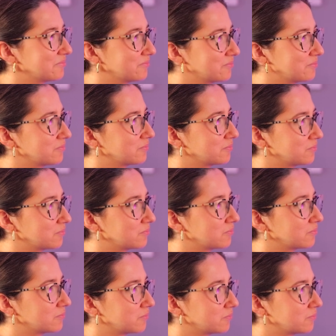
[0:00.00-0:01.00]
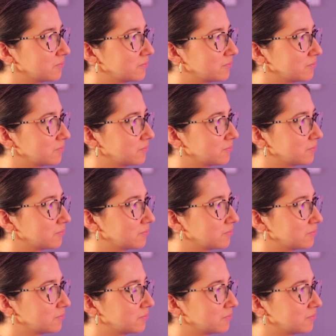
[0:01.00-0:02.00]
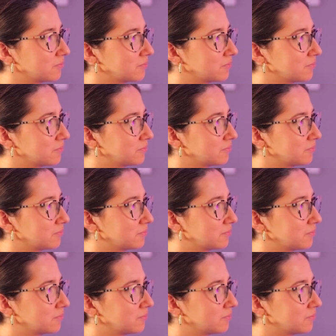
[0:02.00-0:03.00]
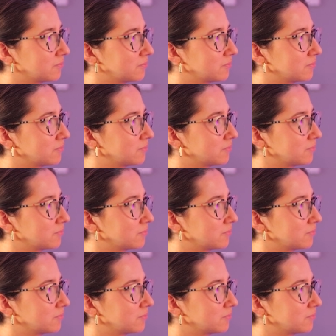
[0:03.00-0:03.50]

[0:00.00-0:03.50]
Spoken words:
No words are spoken by the person on screen.